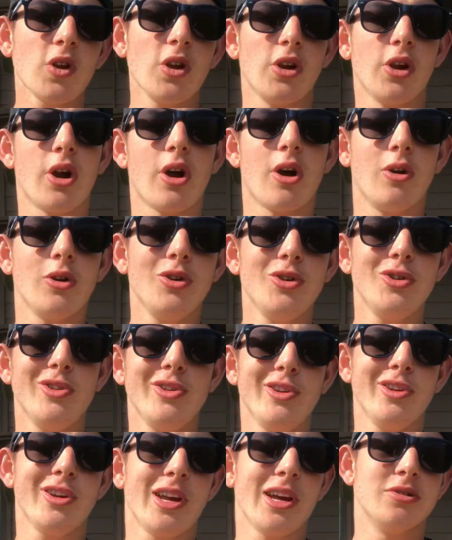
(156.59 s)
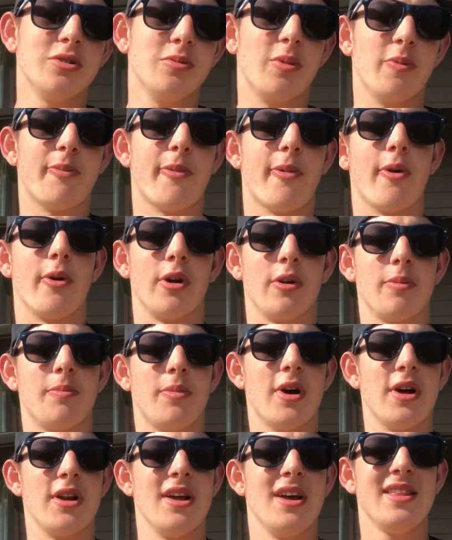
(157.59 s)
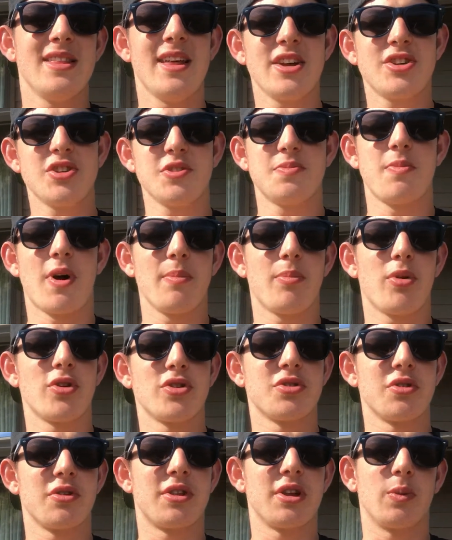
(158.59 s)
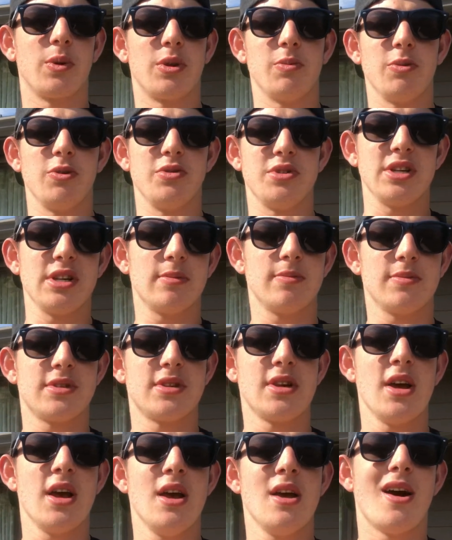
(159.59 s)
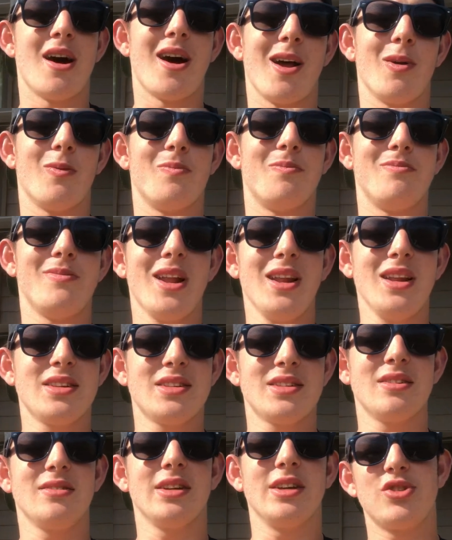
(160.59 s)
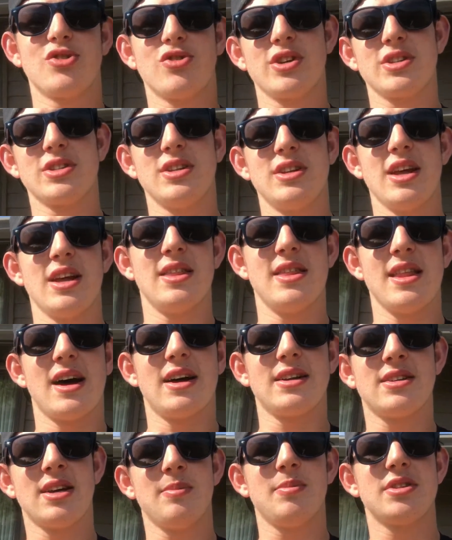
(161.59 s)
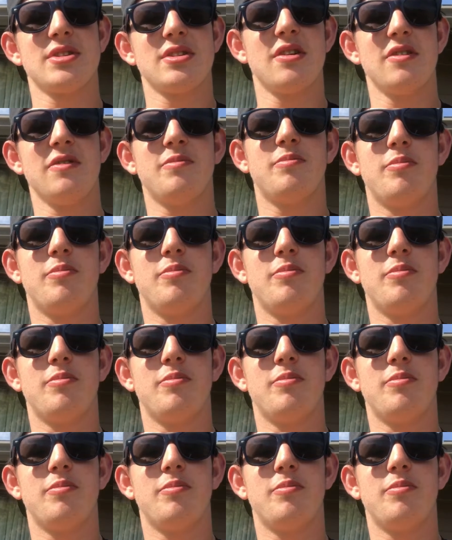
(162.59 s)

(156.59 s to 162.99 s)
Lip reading: you get a little bit bored. But that's just my personal thing with museums. I'm not necessarily interested in that type of stuff,